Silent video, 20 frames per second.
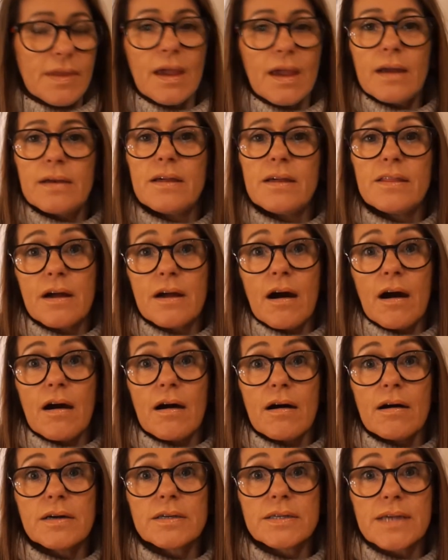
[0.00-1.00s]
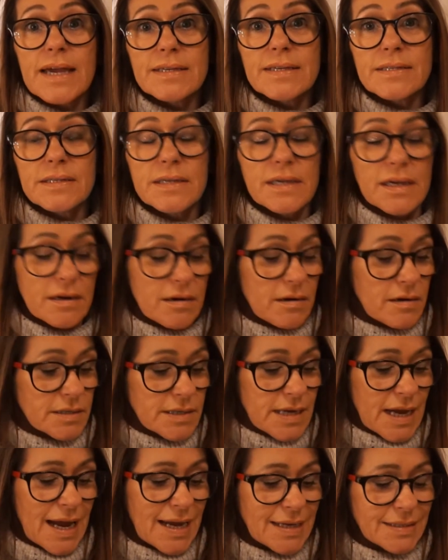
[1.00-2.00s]
another card, SD card,
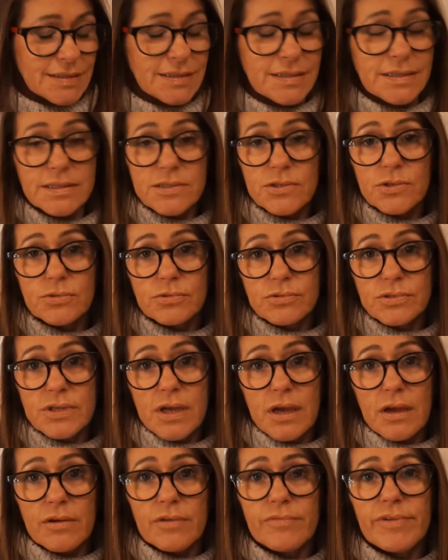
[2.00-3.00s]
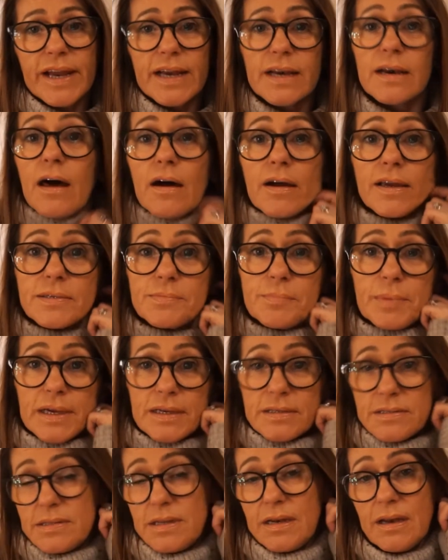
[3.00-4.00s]
and also a ring light,
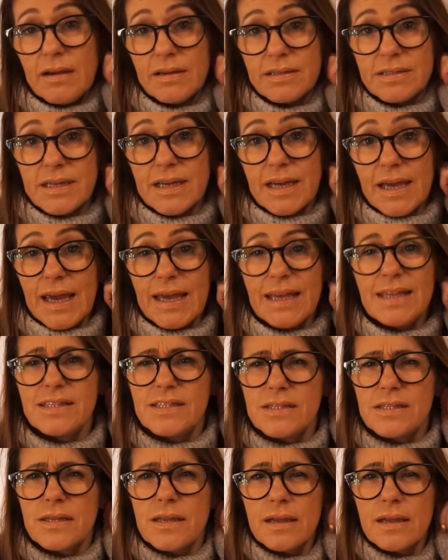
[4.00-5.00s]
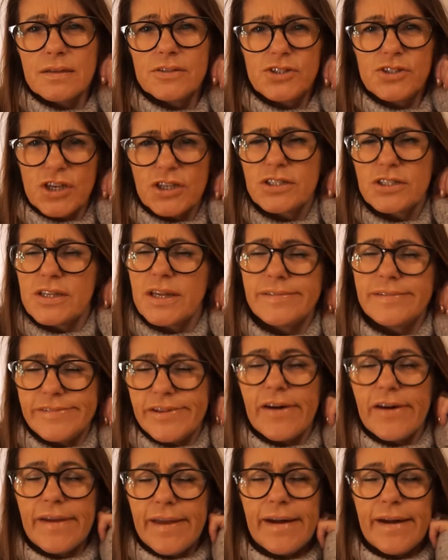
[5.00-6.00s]
because the lighting is just
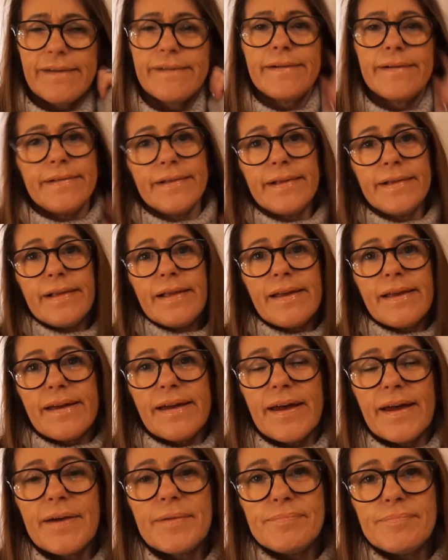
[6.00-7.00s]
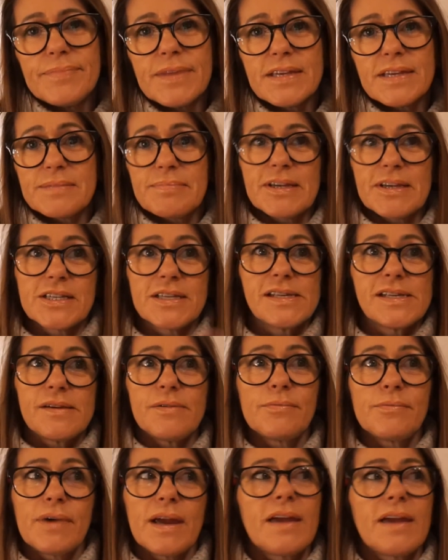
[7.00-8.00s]
dire.
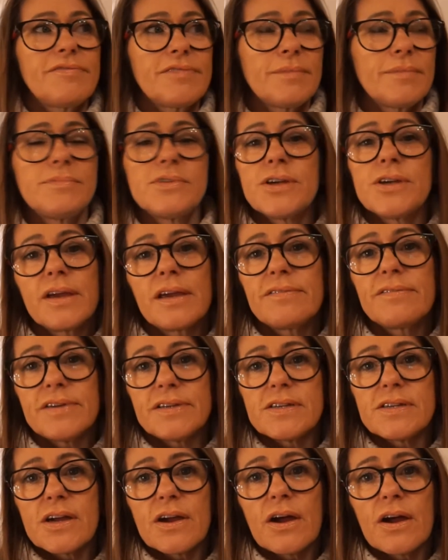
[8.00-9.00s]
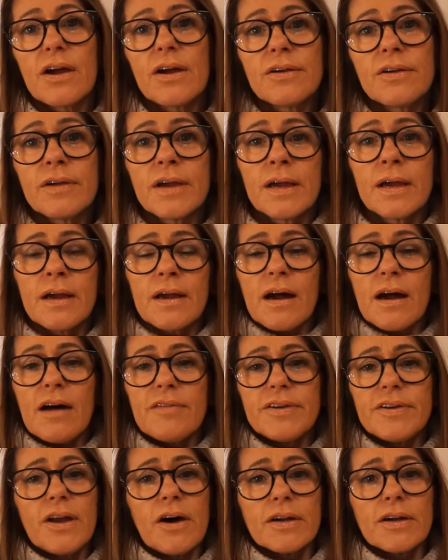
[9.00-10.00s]
Especially if I'm doing a video
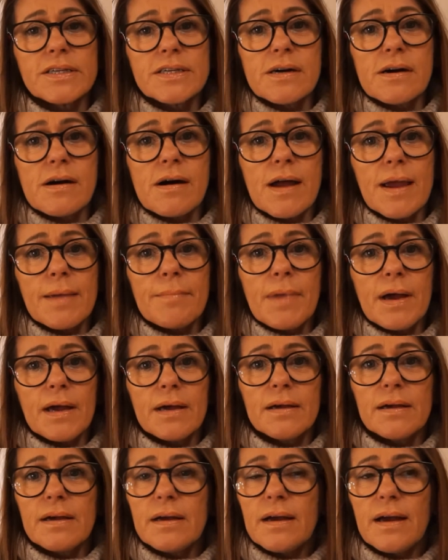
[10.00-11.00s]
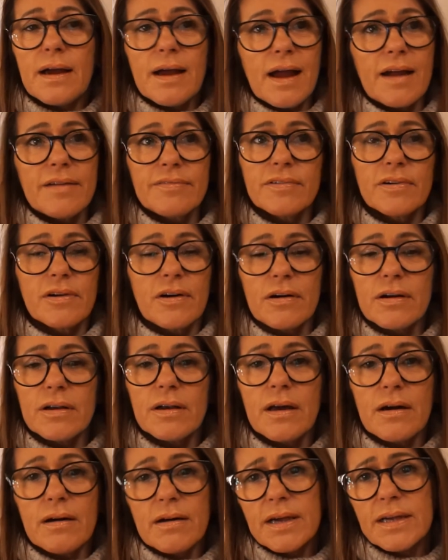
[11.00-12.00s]
of a night time, I haven't got a
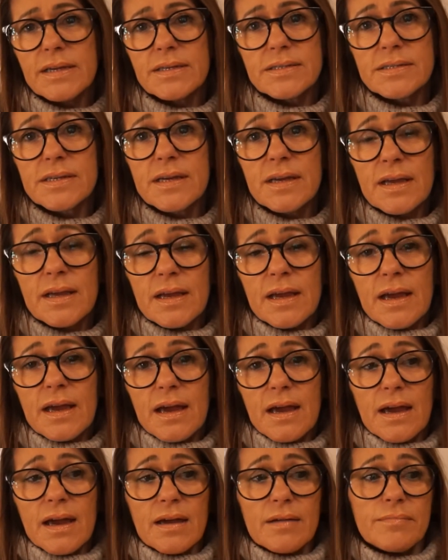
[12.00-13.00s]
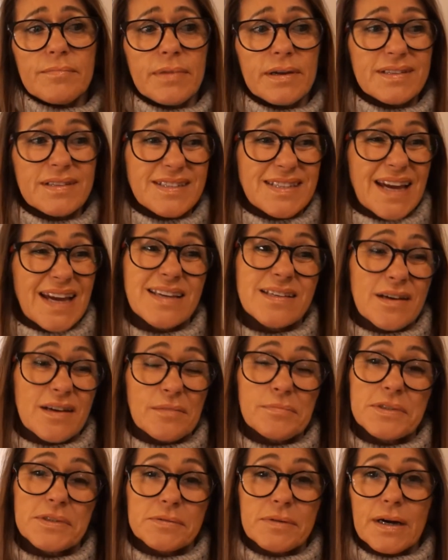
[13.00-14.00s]
light. But
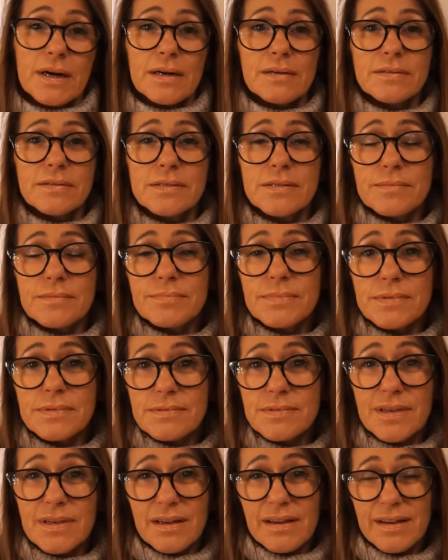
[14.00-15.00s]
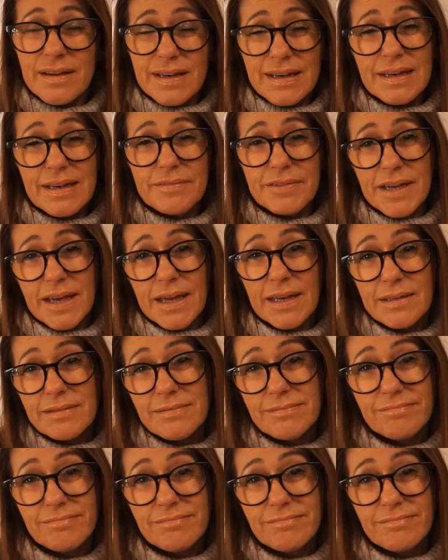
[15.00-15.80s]
daytime as well, some, like, living in